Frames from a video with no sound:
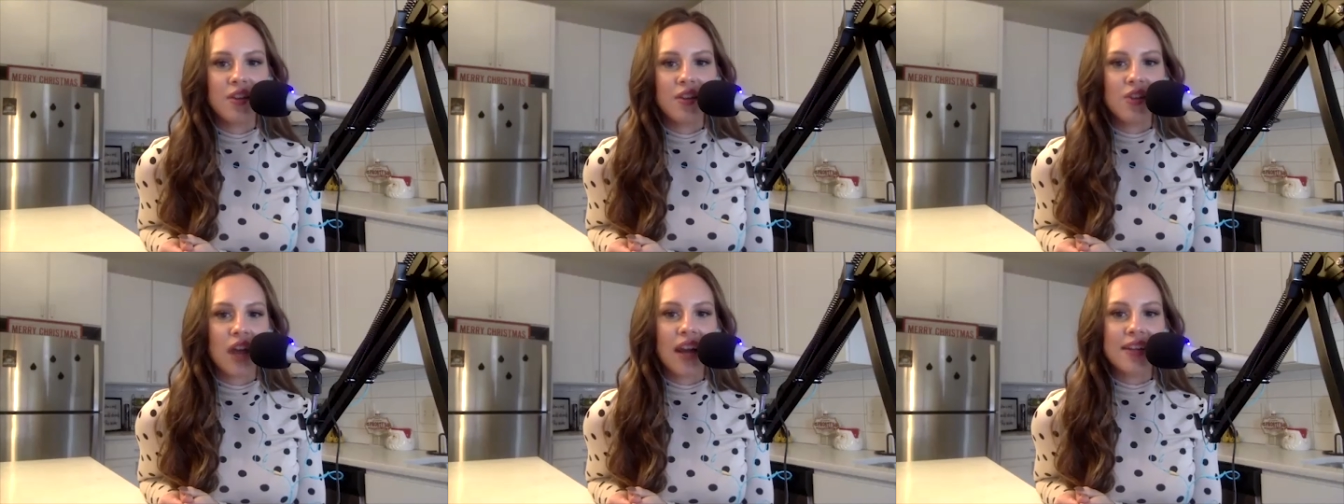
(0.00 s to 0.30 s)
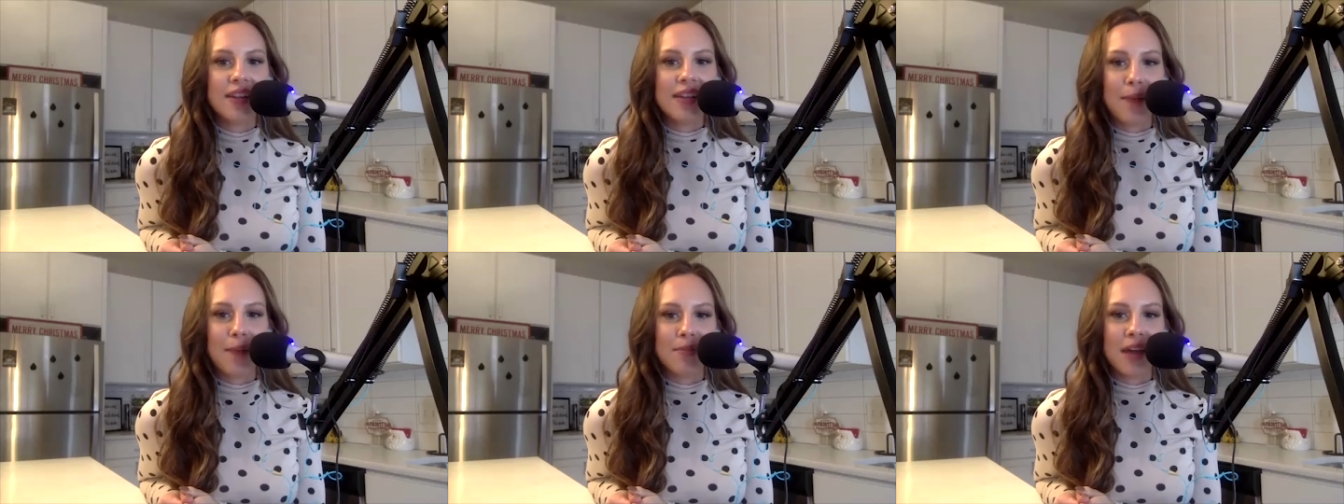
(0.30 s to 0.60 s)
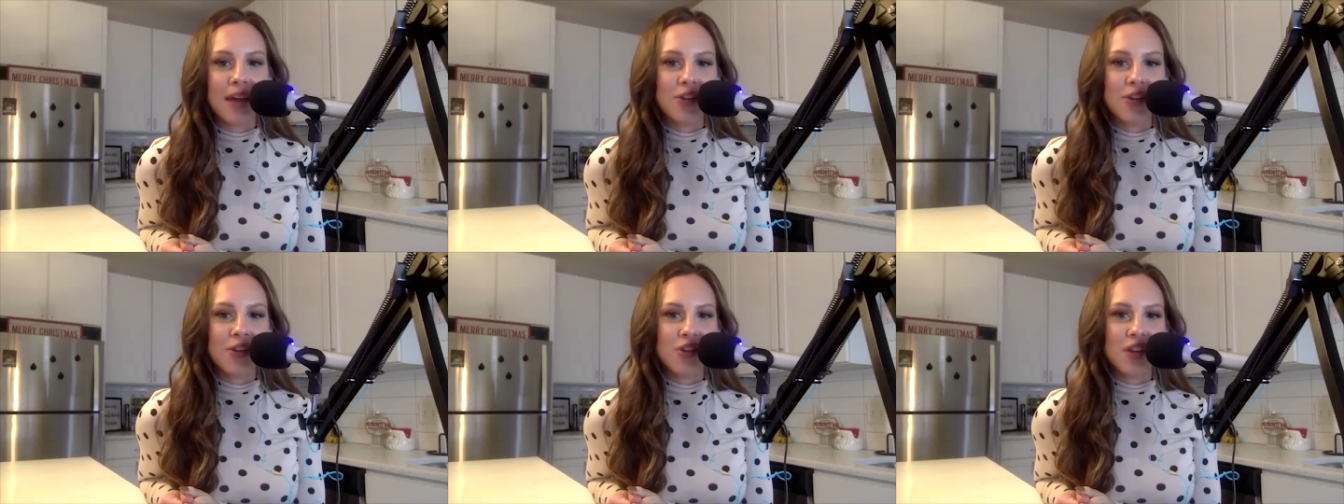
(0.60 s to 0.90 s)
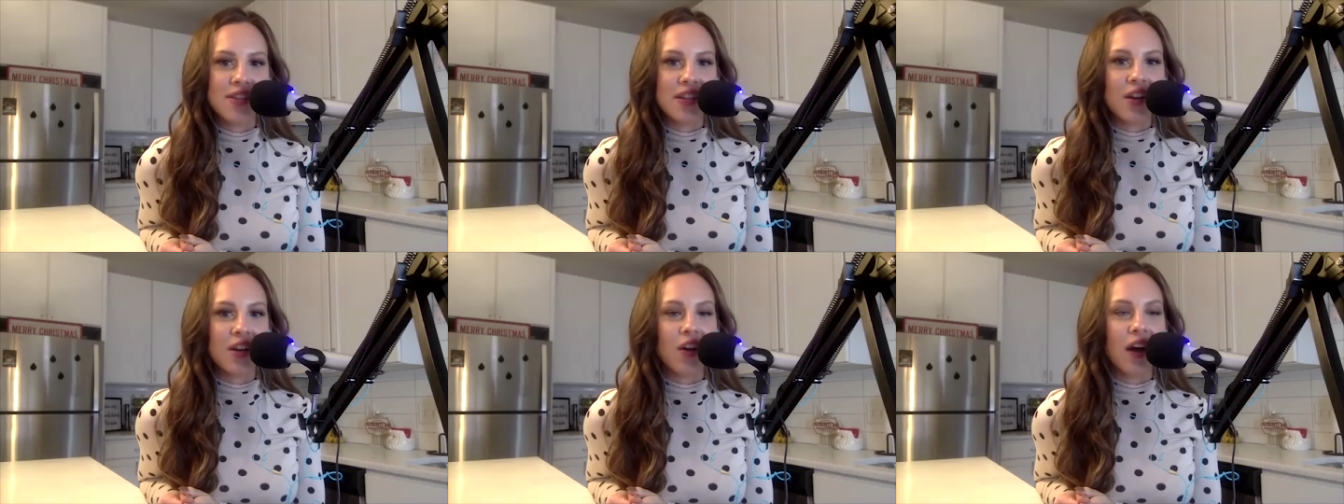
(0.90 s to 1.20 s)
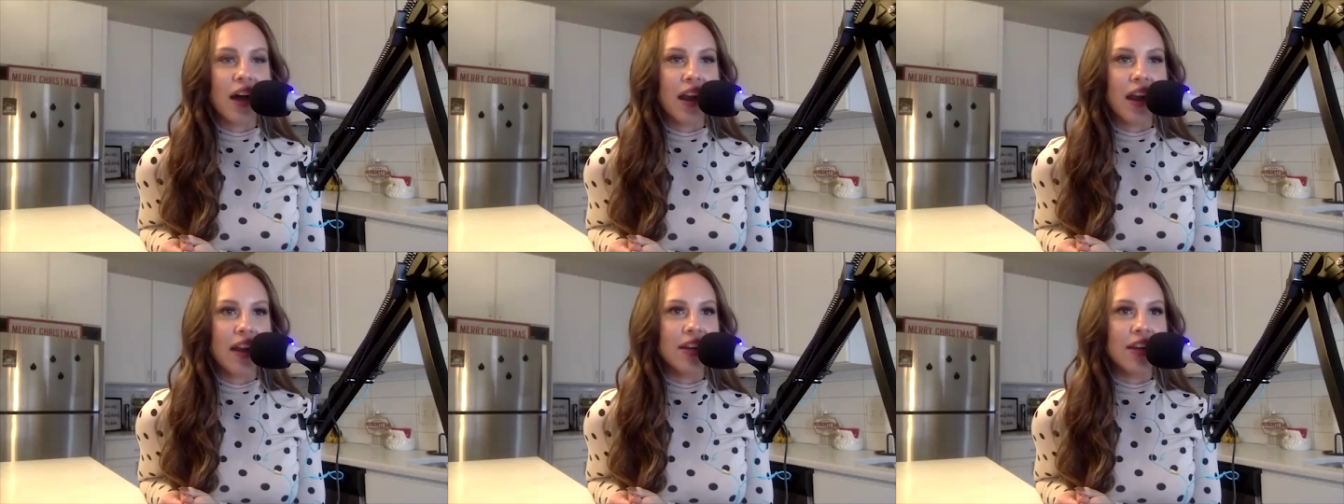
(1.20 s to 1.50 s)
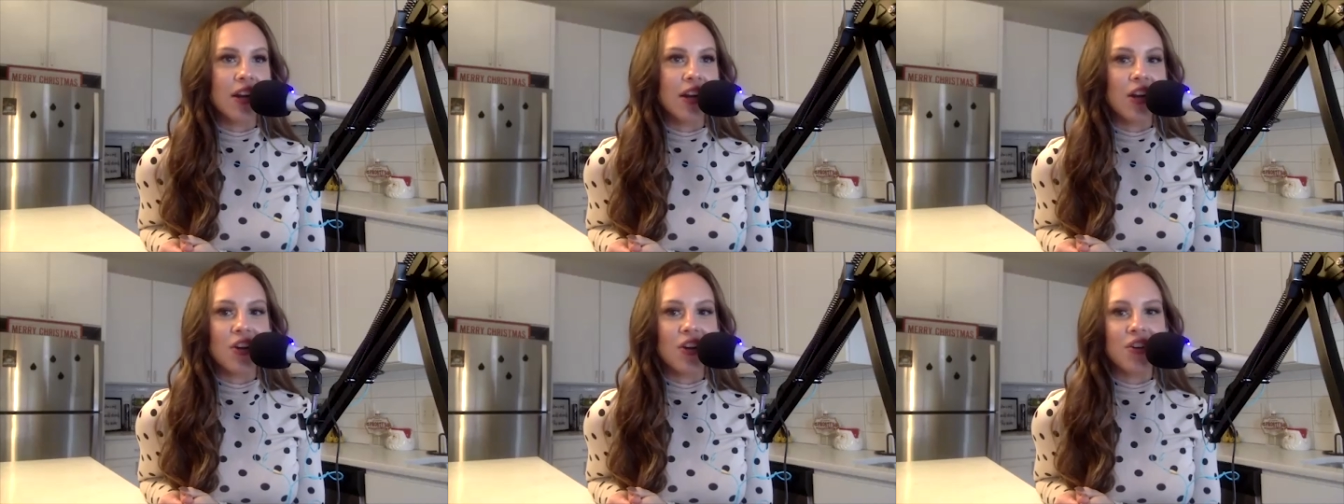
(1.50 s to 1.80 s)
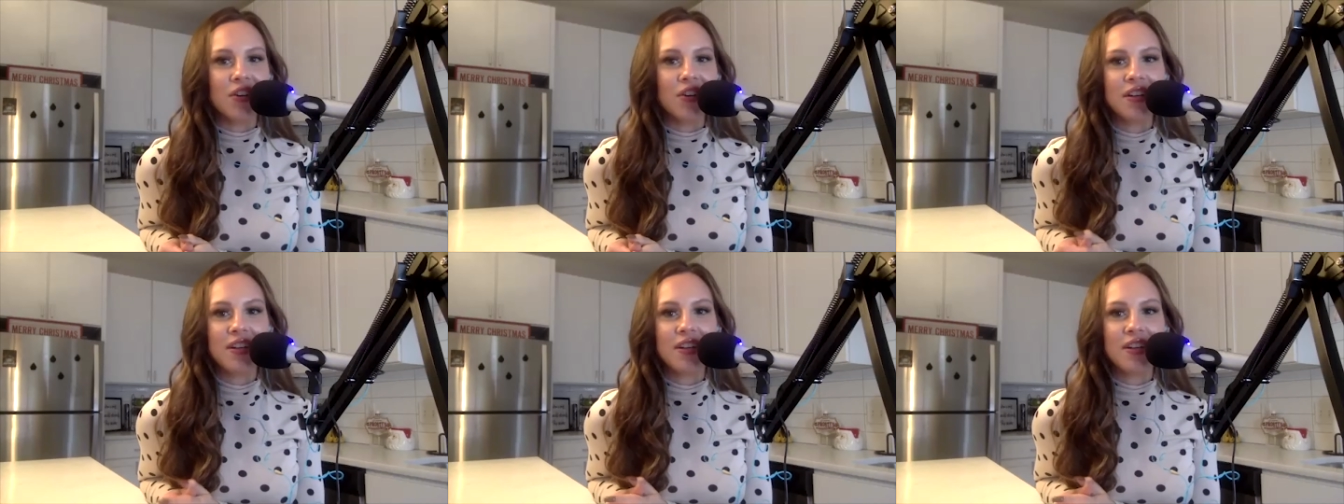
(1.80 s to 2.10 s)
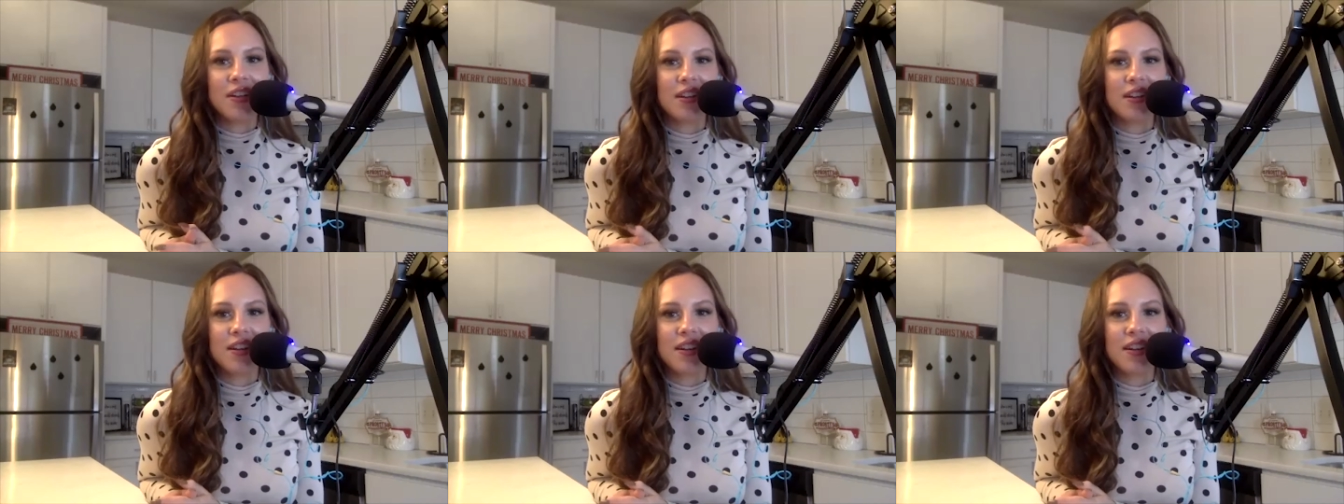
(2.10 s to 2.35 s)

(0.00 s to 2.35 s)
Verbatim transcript: Try to top that, Jessi. Go ahead. I dare you. Ryan